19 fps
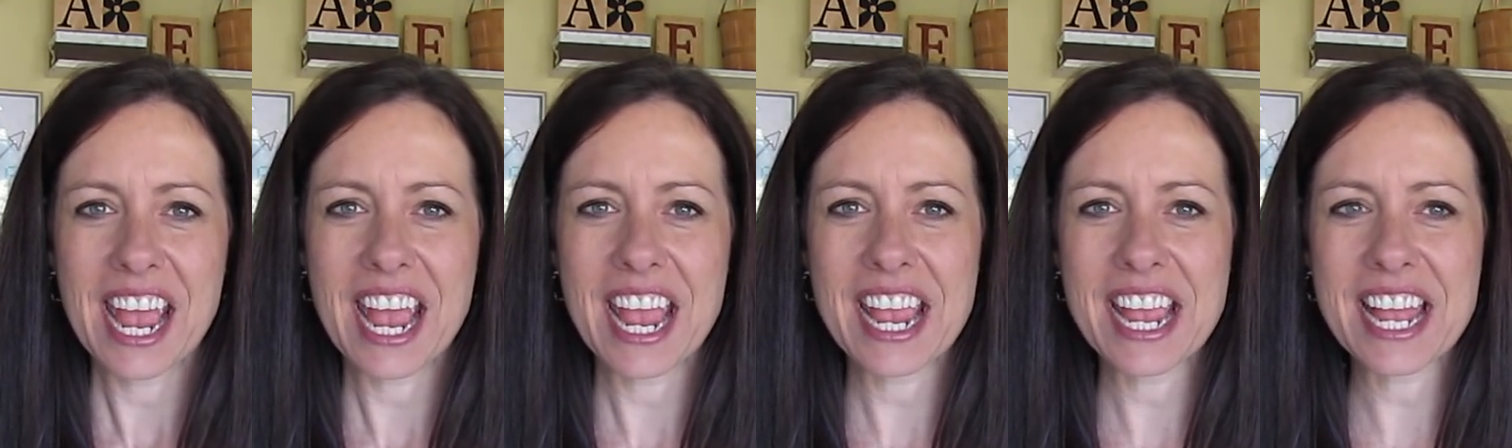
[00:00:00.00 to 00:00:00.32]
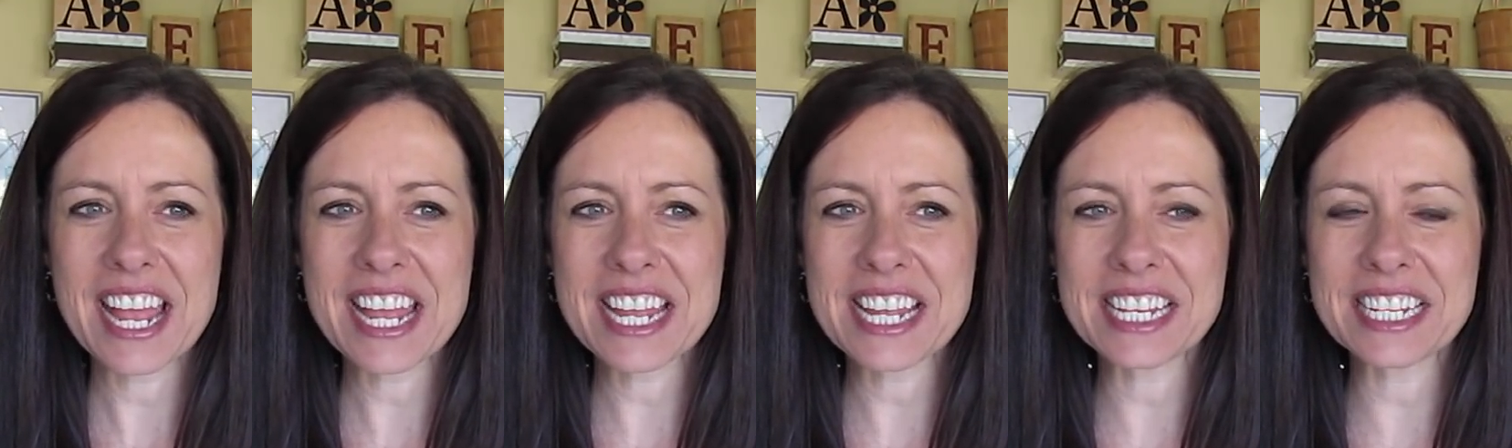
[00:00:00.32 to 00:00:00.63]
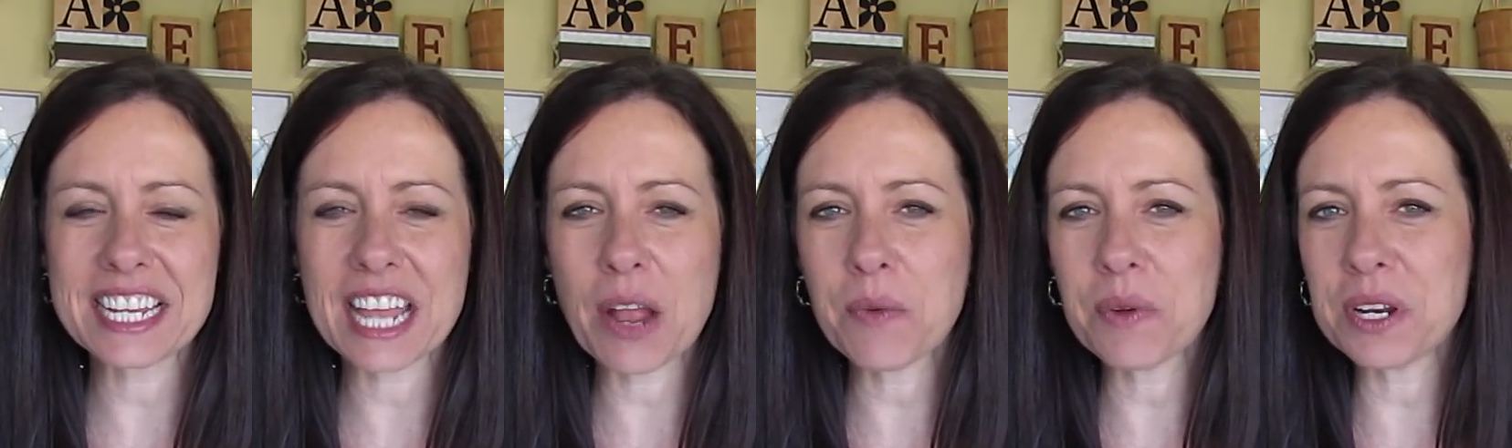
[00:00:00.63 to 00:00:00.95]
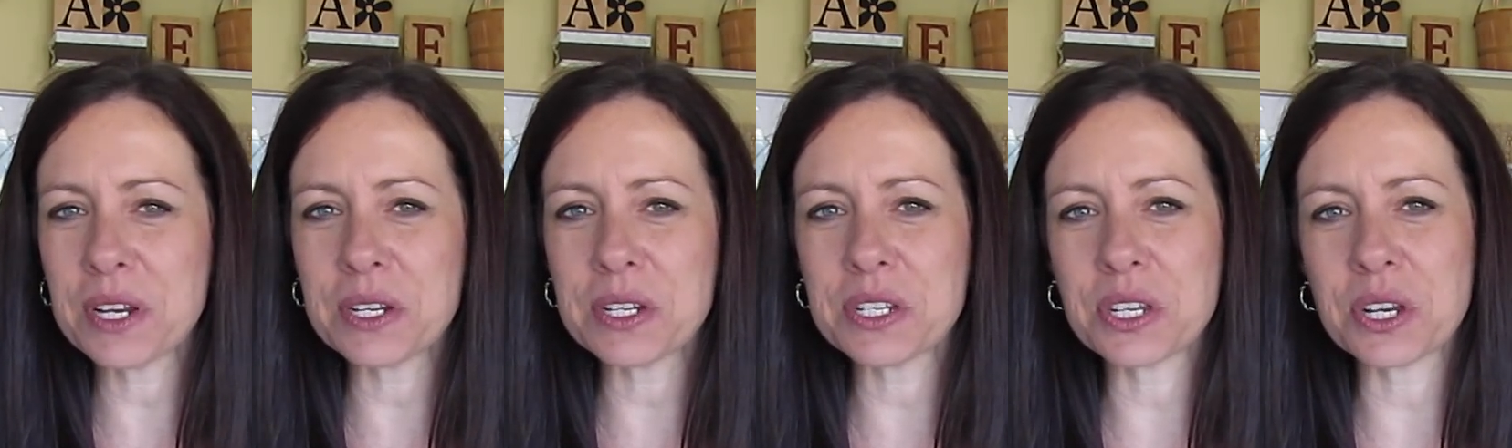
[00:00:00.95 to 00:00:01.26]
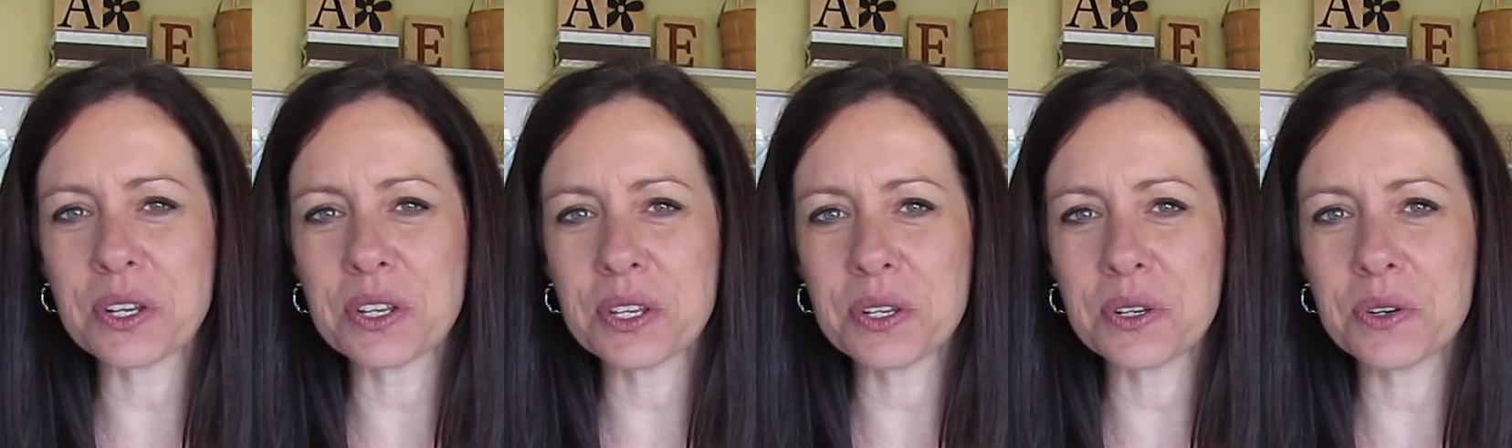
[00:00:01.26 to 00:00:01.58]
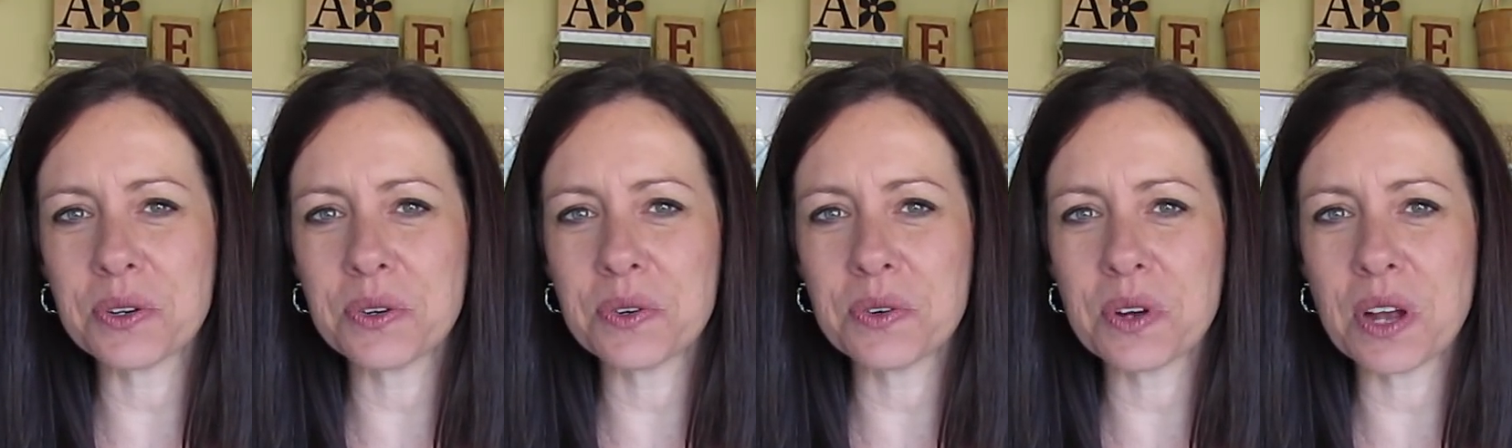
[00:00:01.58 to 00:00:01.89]
And I wanted to show
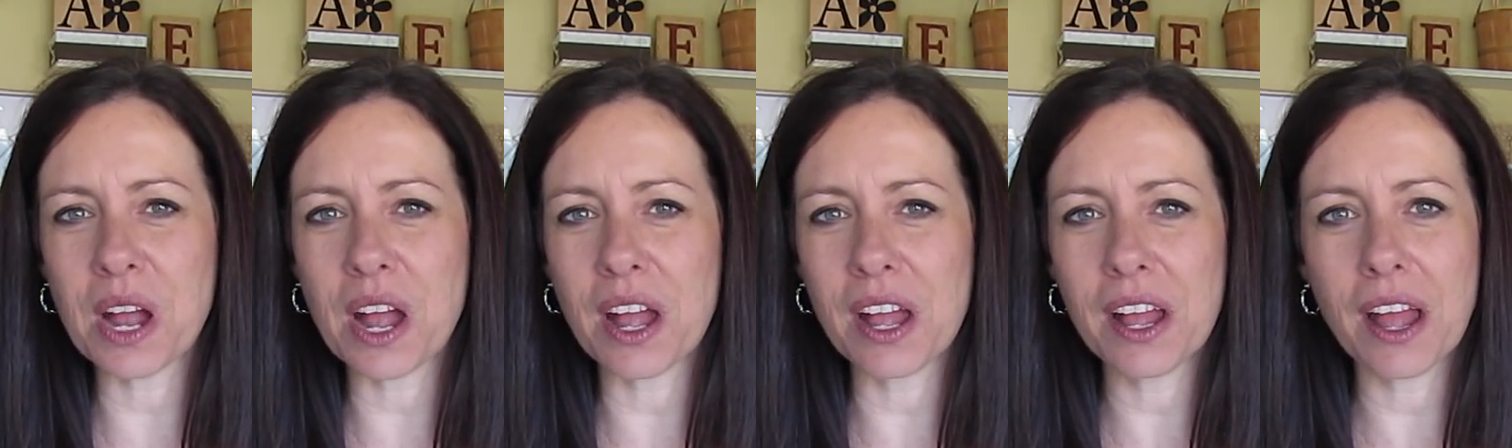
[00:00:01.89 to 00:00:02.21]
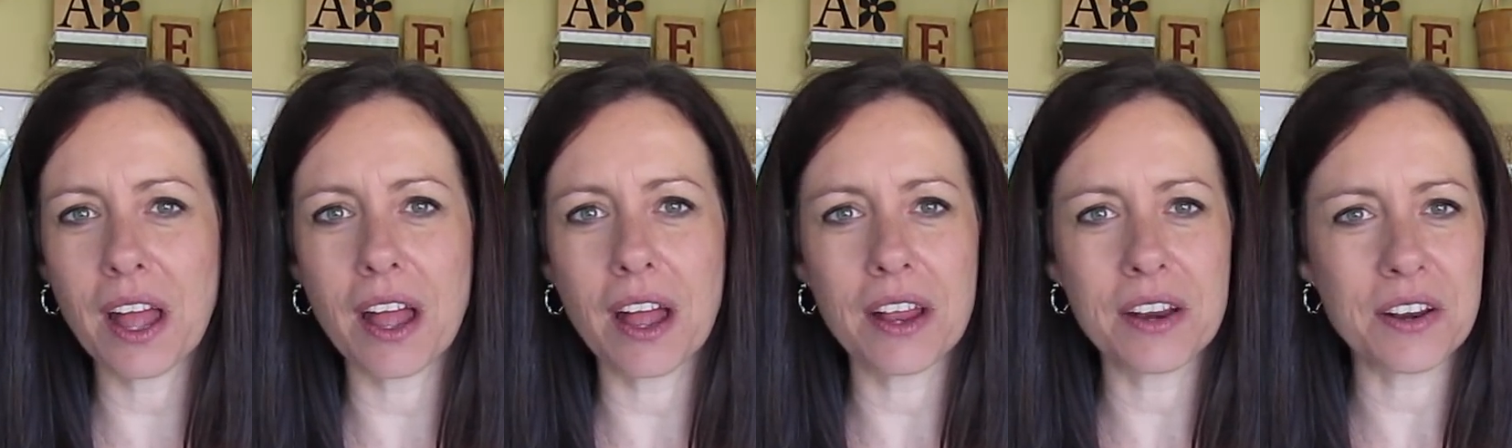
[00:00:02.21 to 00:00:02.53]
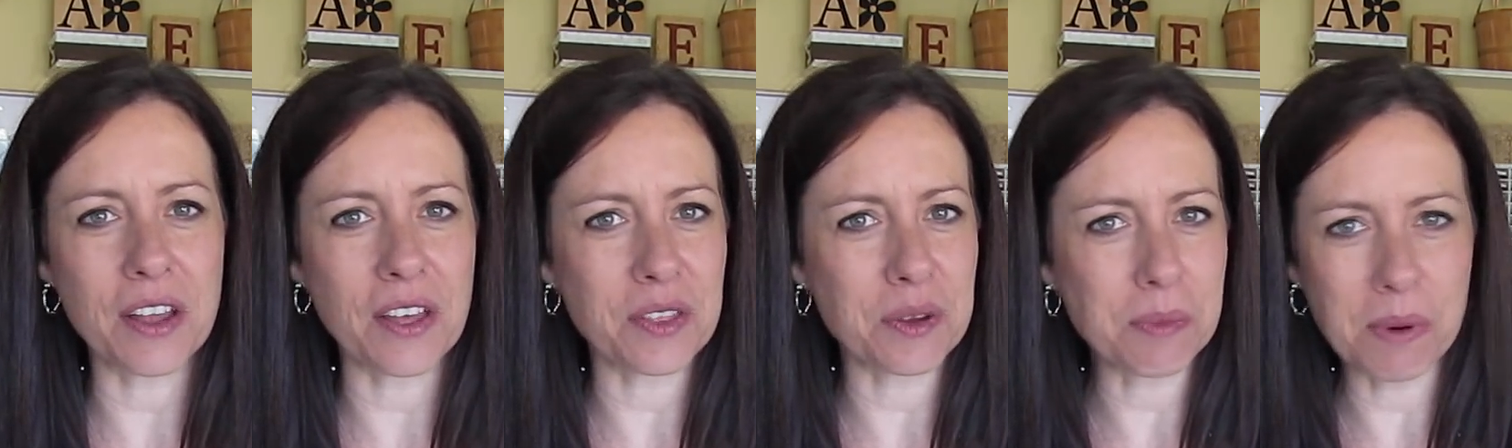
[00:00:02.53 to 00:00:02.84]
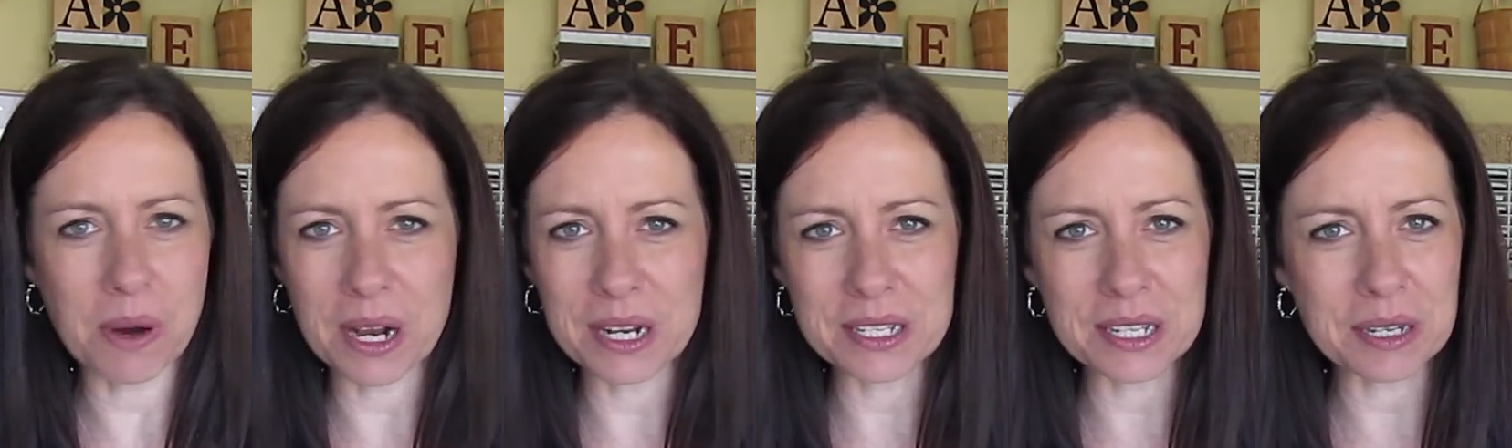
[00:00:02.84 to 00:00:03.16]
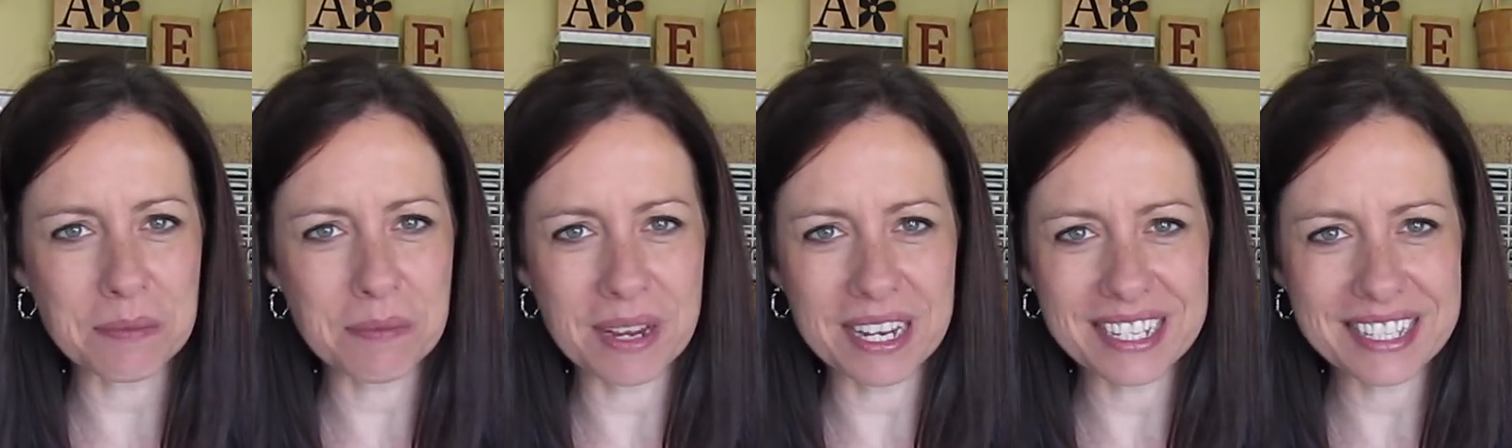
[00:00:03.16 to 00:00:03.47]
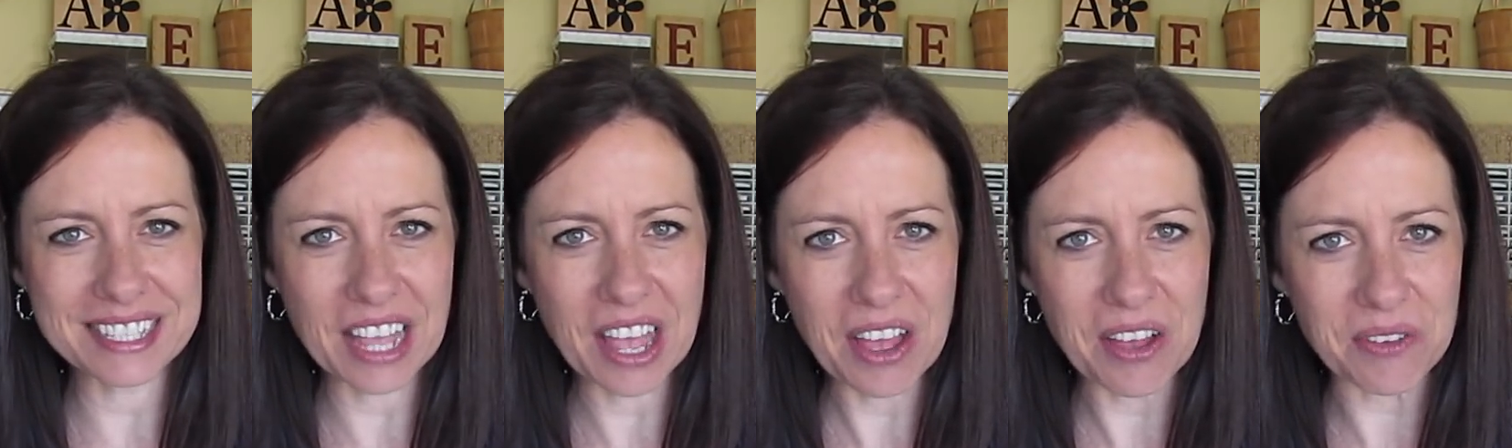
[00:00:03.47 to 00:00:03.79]
you another project
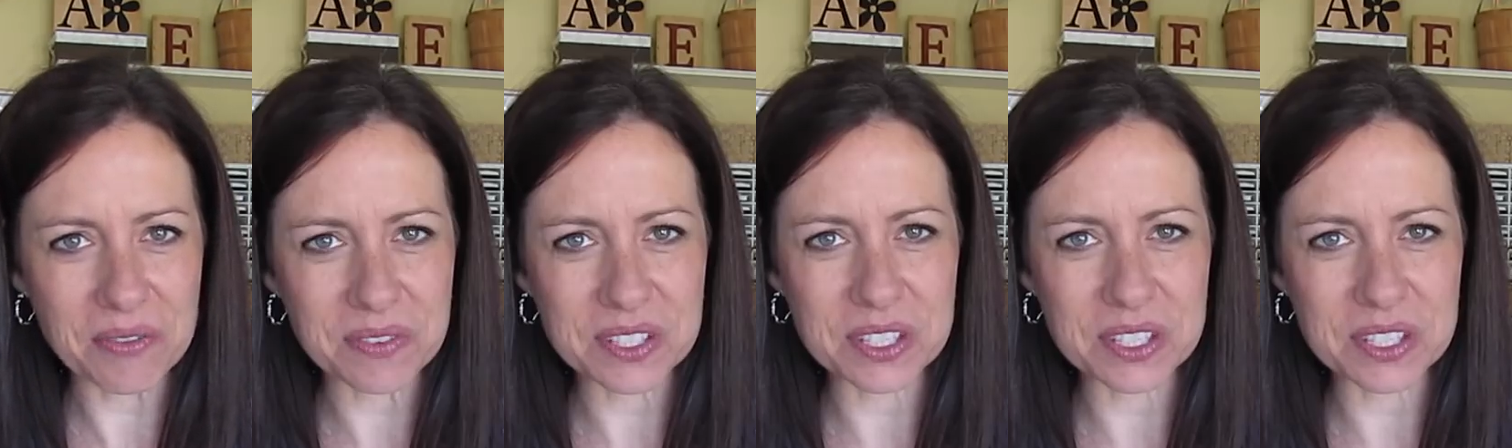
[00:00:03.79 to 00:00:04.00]
myself.